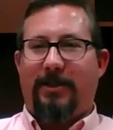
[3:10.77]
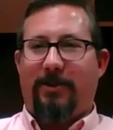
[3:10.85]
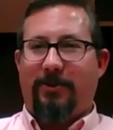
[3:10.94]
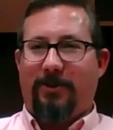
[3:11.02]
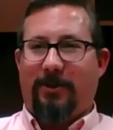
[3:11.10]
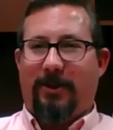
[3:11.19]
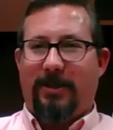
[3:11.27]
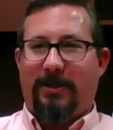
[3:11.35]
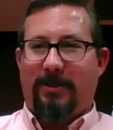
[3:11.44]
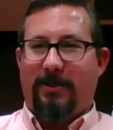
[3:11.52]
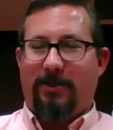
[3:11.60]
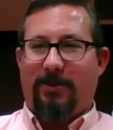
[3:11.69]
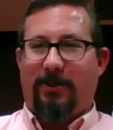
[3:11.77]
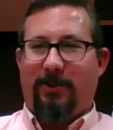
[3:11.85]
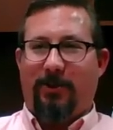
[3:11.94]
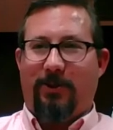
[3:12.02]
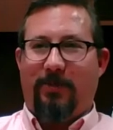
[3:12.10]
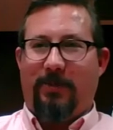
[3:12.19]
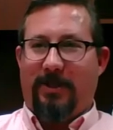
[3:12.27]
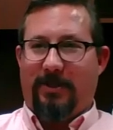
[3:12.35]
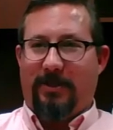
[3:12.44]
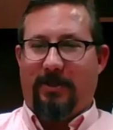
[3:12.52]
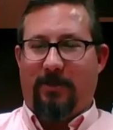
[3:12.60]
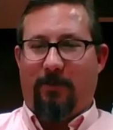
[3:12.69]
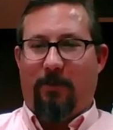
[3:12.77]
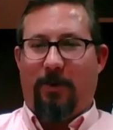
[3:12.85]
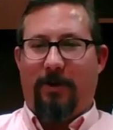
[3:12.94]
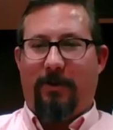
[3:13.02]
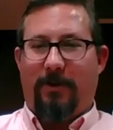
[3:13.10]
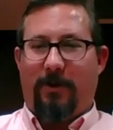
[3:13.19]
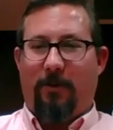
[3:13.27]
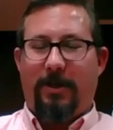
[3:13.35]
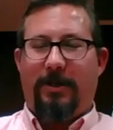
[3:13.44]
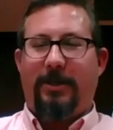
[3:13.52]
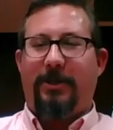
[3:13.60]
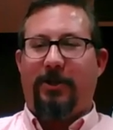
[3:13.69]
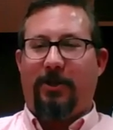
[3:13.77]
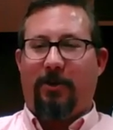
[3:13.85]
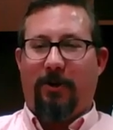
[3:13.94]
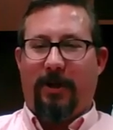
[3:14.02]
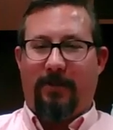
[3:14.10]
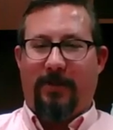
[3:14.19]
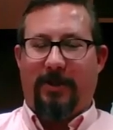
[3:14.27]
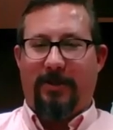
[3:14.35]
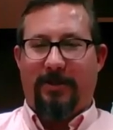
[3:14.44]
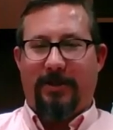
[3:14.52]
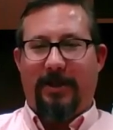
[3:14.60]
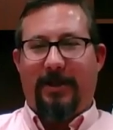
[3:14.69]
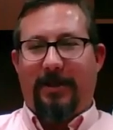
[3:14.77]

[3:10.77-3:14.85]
there's a lessons learned piece of what what didn't go right because